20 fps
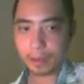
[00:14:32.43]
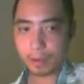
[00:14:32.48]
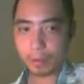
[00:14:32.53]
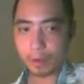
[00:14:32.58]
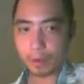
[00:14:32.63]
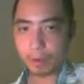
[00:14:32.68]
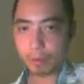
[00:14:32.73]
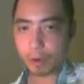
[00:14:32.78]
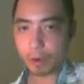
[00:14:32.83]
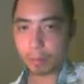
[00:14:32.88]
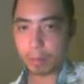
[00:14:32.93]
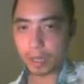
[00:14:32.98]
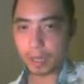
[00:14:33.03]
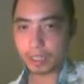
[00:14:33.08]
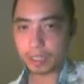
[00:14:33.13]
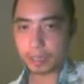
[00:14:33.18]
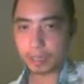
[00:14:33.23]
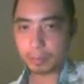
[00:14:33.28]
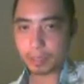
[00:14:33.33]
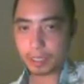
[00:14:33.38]
1 more
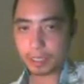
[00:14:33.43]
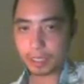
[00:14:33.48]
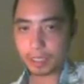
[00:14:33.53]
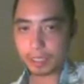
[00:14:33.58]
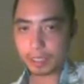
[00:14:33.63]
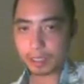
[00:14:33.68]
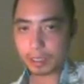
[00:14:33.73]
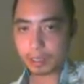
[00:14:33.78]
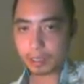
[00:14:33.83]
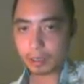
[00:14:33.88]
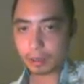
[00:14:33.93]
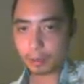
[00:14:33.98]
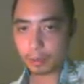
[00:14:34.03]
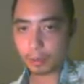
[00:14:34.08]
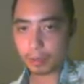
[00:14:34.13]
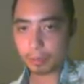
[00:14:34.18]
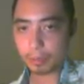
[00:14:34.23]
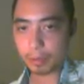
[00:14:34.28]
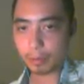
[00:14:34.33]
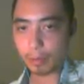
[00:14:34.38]
button, please. What
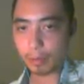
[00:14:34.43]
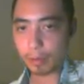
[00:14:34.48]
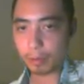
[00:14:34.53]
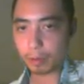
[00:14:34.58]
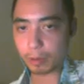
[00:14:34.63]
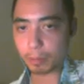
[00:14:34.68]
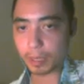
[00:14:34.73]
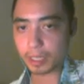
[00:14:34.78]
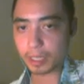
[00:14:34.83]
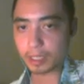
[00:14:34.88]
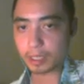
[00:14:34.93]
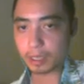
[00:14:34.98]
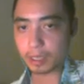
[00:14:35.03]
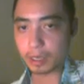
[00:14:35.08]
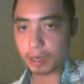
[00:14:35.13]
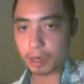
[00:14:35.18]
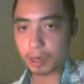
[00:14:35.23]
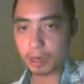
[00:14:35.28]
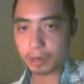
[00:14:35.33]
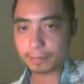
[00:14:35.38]
do you mean 1 more button?
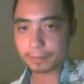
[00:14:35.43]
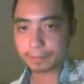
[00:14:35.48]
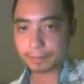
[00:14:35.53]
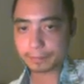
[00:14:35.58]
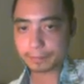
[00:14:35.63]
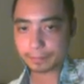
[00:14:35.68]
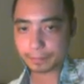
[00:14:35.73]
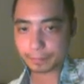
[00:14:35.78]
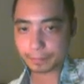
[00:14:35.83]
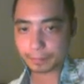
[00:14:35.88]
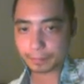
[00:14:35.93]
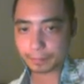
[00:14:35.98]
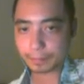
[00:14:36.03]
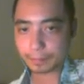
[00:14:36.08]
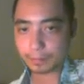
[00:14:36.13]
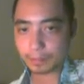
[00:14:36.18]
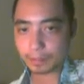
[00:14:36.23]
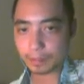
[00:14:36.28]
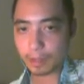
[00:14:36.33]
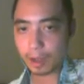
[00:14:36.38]

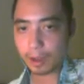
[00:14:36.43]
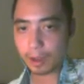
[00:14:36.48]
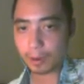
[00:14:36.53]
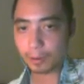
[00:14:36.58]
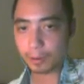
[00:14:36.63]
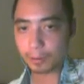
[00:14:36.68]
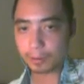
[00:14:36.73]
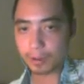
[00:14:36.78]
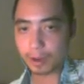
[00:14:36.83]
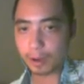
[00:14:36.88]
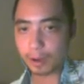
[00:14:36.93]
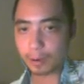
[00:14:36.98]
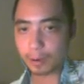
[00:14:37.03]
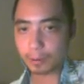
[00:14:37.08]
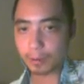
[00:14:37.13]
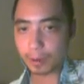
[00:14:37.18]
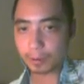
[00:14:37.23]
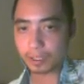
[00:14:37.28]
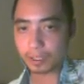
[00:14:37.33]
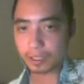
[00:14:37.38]
Oh no,
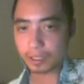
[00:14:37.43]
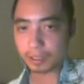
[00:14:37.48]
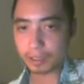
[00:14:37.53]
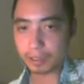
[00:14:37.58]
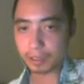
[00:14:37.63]
I'm good.